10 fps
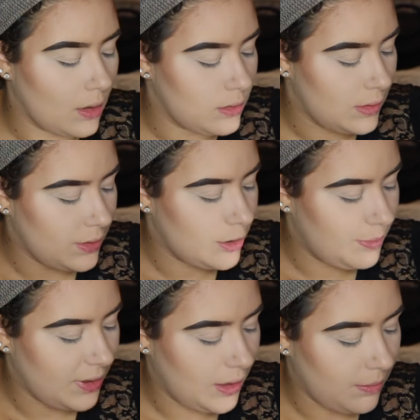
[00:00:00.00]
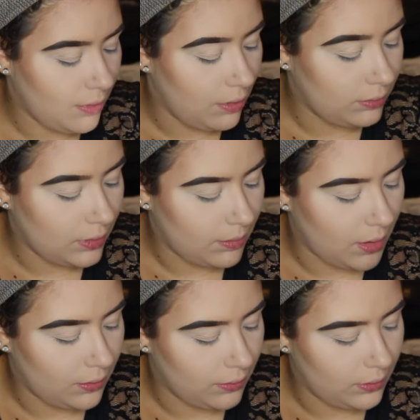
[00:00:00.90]
So then just picking up only
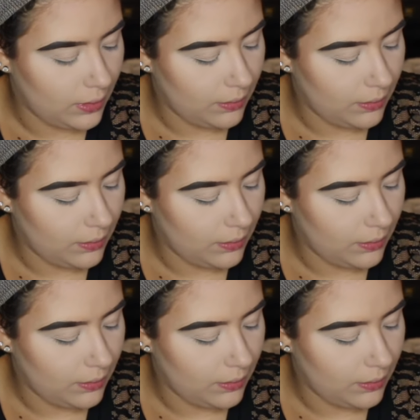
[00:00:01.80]
Marula,